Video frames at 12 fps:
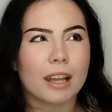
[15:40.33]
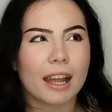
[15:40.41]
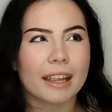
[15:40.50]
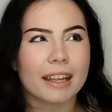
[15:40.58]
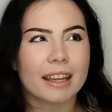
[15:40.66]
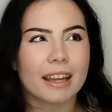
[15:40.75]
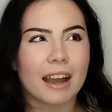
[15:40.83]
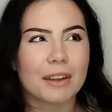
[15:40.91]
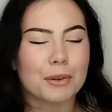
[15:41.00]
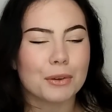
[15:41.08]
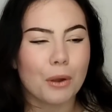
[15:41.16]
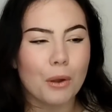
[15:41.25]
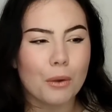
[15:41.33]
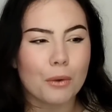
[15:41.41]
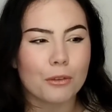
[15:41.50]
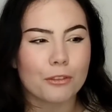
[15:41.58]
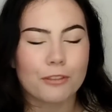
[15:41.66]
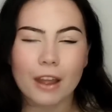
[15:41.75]
like, I don't
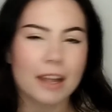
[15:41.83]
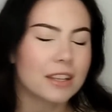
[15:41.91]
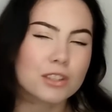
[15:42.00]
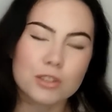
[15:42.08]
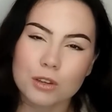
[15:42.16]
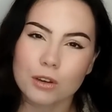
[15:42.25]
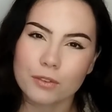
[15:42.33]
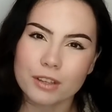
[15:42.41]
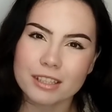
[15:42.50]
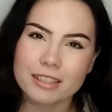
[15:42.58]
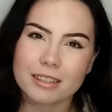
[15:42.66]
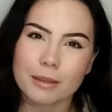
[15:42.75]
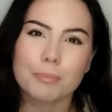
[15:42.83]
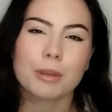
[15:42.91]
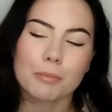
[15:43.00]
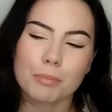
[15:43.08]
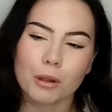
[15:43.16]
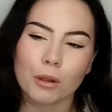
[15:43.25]
know, fan service the
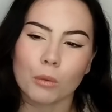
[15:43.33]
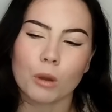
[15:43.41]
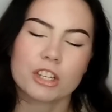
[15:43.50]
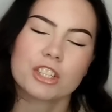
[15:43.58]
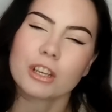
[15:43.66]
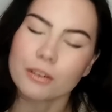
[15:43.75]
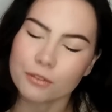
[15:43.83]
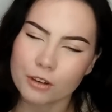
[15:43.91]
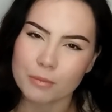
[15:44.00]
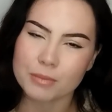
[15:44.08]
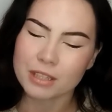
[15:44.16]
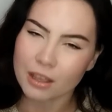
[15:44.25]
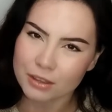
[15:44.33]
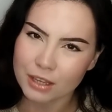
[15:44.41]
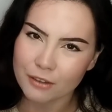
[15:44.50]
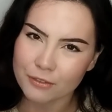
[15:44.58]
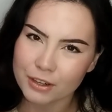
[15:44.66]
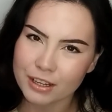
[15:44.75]
people watching from South
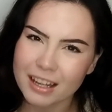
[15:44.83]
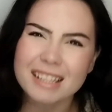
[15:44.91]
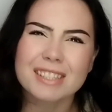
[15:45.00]
Africa?